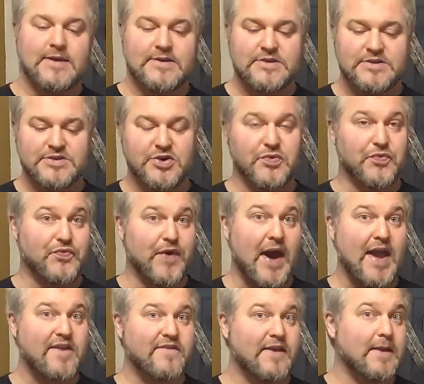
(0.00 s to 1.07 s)

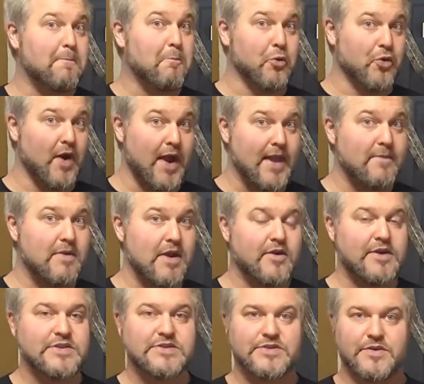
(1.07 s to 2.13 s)
surviving
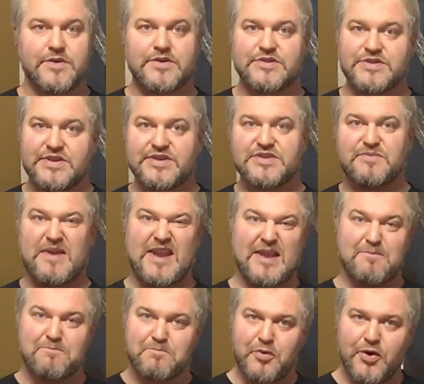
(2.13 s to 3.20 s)
primary sources,
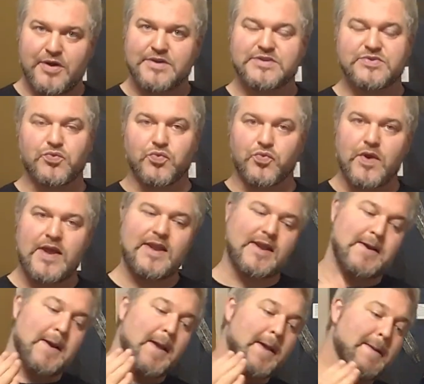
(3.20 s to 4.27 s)
meaning books
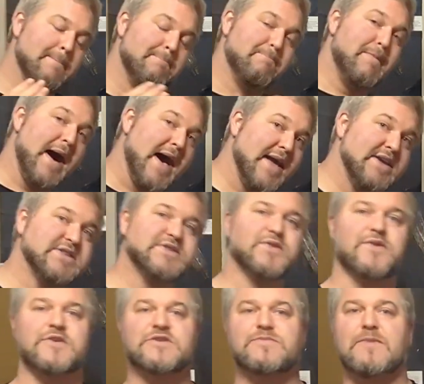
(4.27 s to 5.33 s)
written by
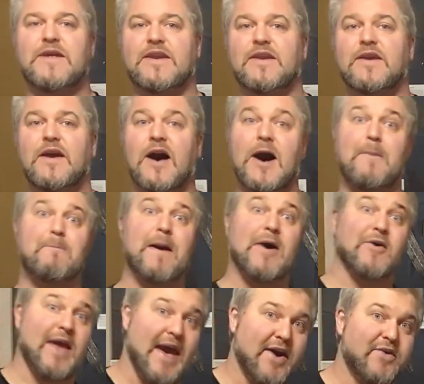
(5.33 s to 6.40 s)
swordsmen
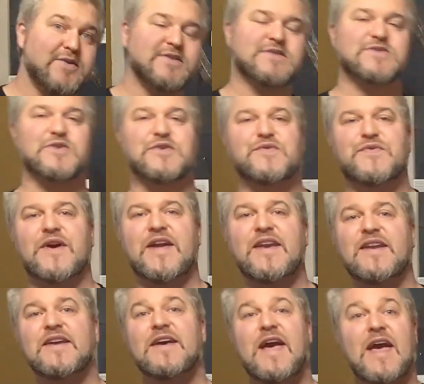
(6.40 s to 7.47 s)
about how to sword
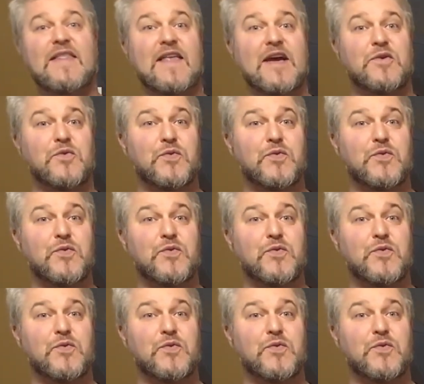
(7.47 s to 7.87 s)
fight, and that